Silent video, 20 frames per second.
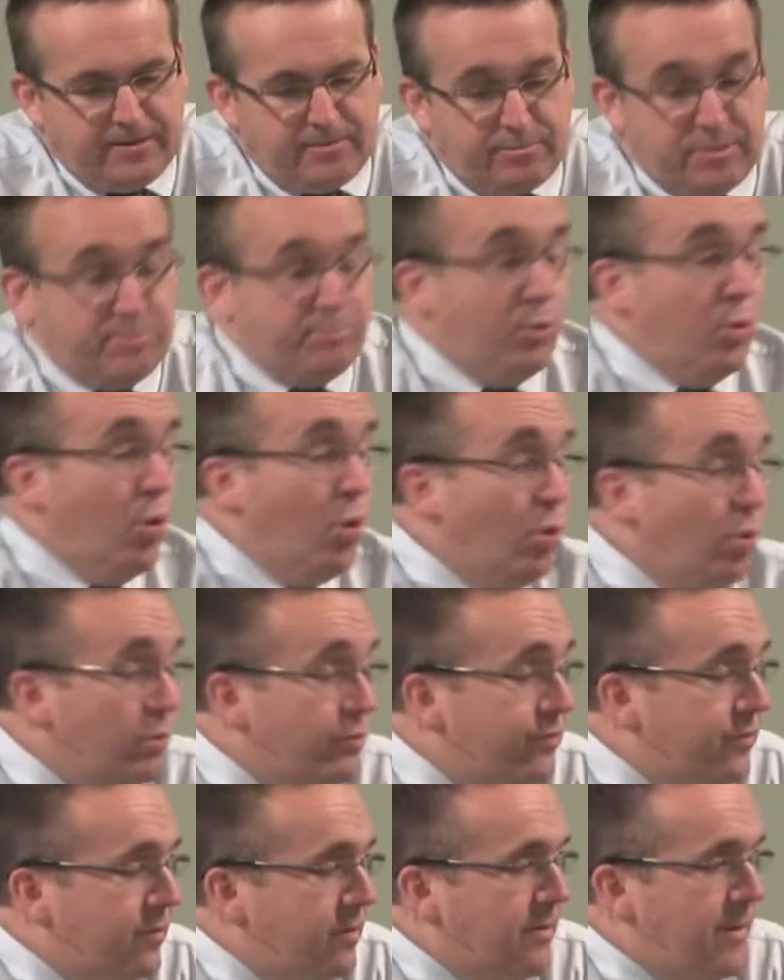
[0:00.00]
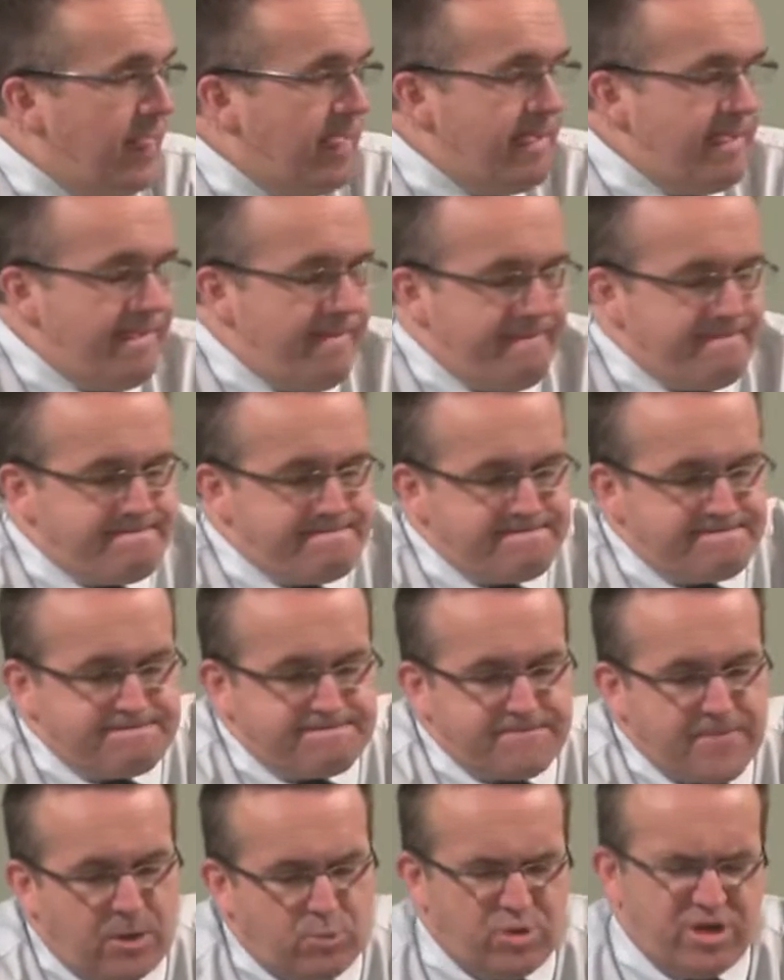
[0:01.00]
be bold,
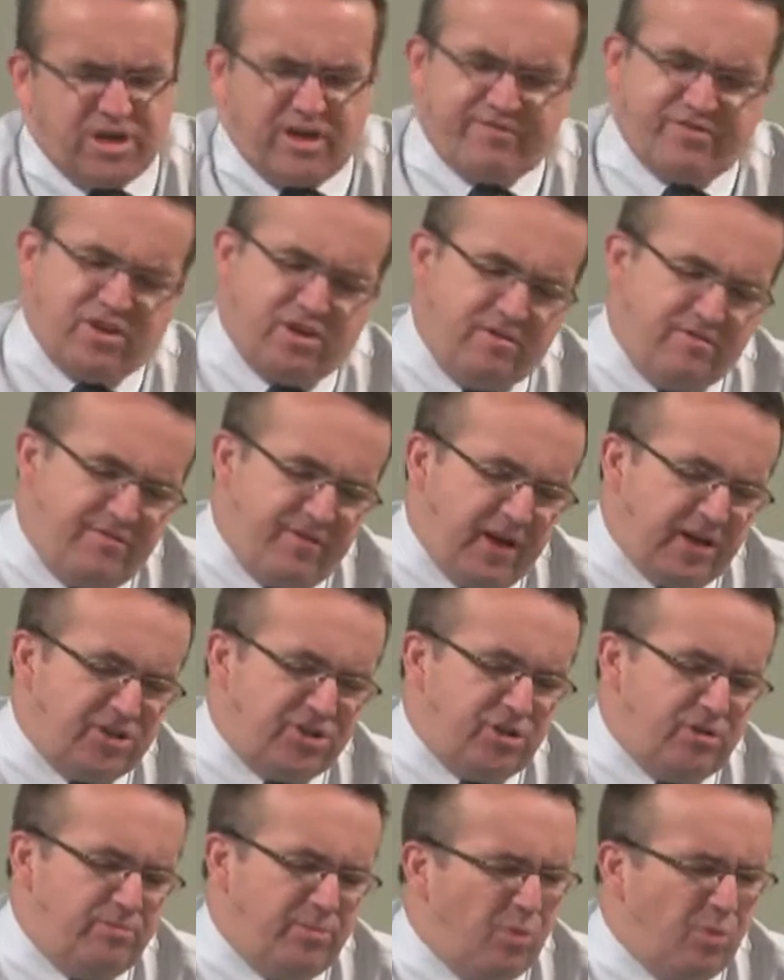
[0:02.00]
and we can have conviction,